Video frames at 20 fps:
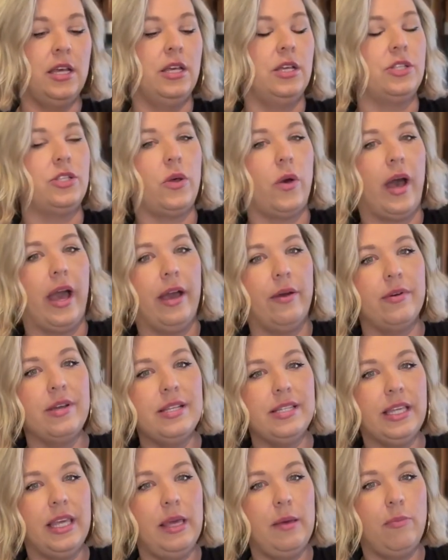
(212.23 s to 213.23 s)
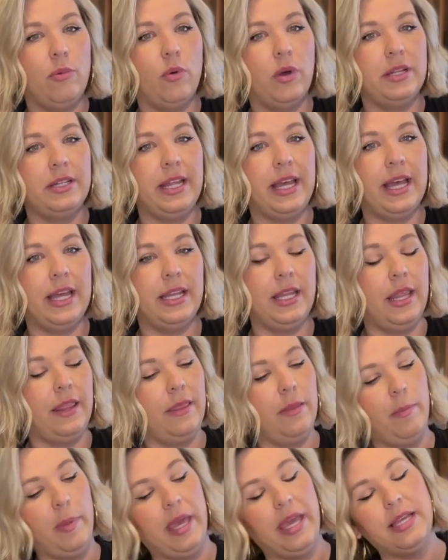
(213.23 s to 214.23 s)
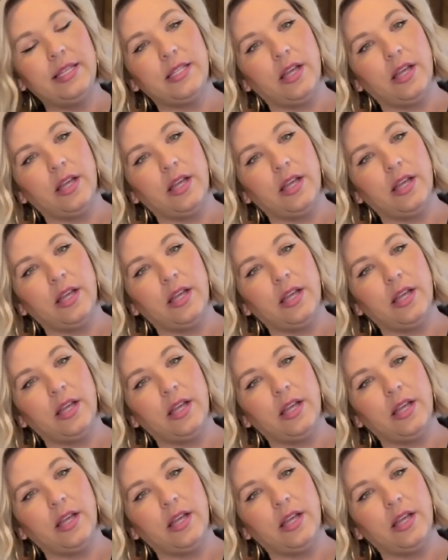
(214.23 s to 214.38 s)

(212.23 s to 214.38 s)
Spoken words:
So I always keep one hand at the base,